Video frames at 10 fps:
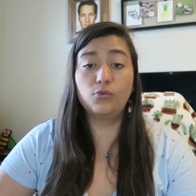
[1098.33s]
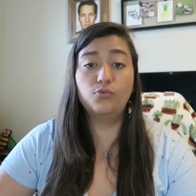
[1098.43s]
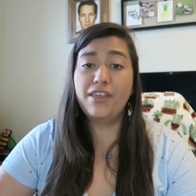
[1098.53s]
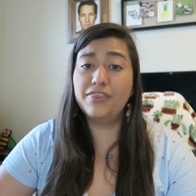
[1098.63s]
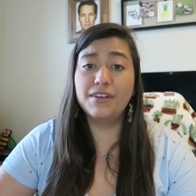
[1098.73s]

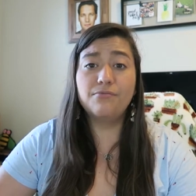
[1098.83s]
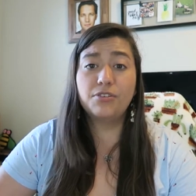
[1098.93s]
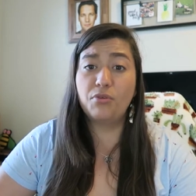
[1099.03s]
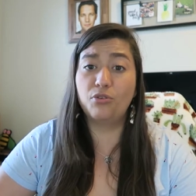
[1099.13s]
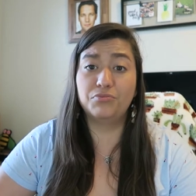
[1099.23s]
rent them
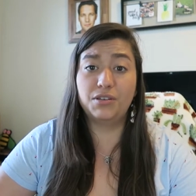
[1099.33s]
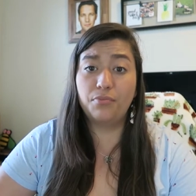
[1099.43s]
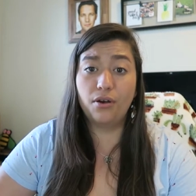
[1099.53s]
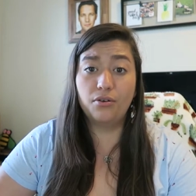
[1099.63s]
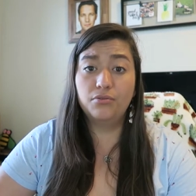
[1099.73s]
from Home
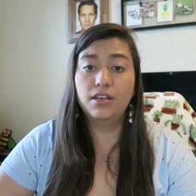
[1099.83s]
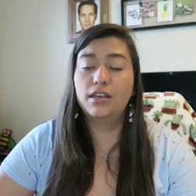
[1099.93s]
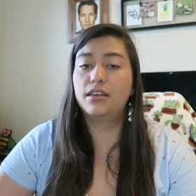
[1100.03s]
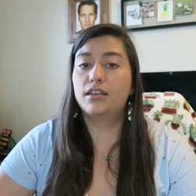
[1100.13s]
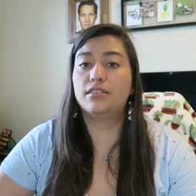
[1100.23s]
Depot.
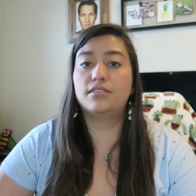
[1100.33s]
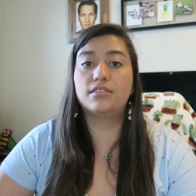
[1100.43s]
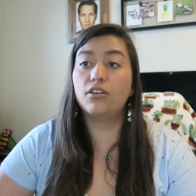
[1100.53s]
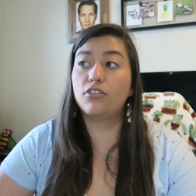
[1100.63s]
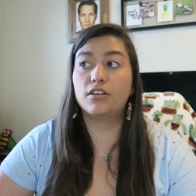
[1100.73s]
It's
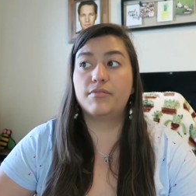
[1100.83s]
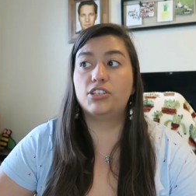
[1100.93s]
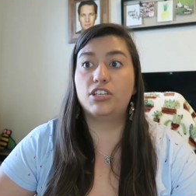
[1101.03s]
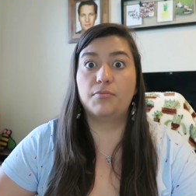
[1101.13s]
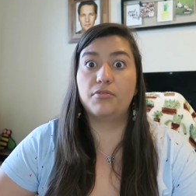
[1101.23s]
still gonna be
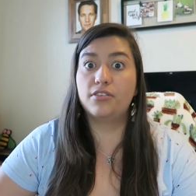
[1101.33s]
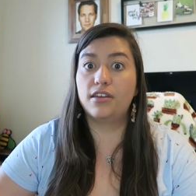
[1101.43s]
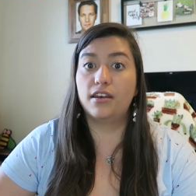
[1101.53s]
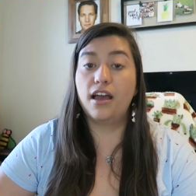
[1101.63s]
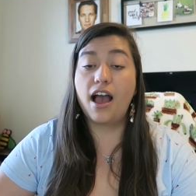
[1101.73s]
cheaper
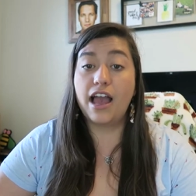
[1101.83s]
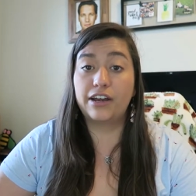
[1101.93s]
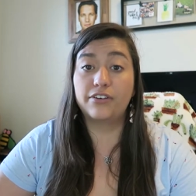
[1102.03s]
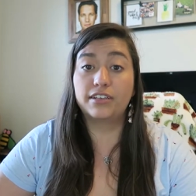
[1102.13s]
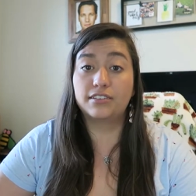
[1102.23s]
than
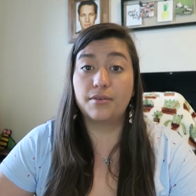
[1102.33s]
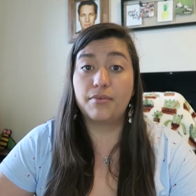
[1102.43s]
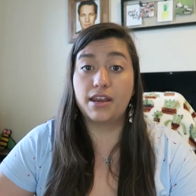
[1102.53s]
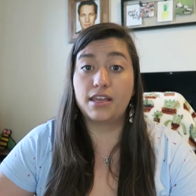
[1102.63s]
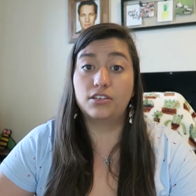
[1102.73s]
hiring
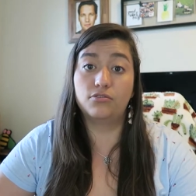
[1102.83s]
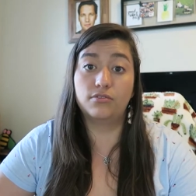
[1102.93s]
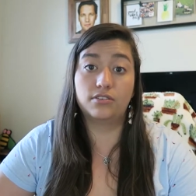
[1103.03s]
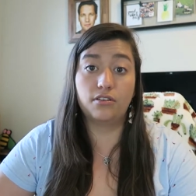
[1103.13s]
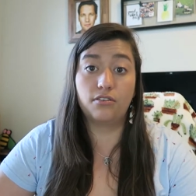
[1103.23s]
somebody to
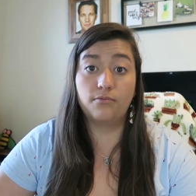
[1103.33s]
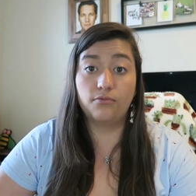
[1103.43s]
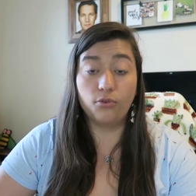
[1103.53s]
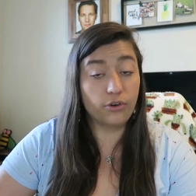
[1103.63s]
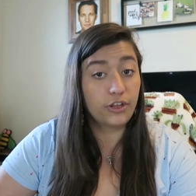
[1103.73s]
install them
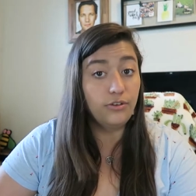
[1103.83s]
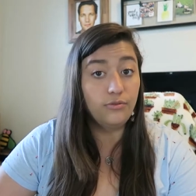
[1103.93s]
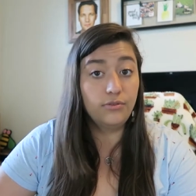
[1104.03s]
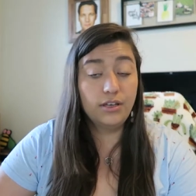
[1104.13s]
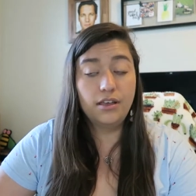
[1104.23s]
for
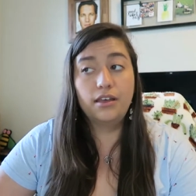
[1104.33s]
you.